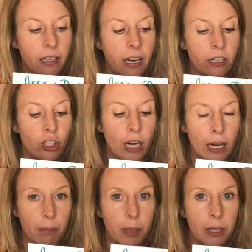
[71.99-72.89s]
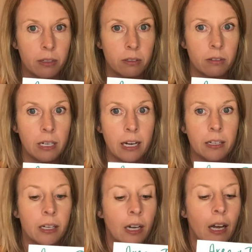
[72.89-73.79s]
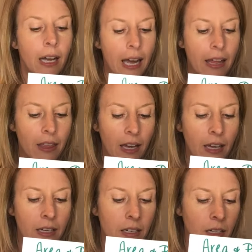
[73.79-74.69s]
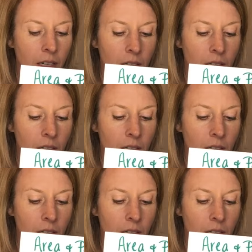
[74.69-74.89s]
a shape, okay? And then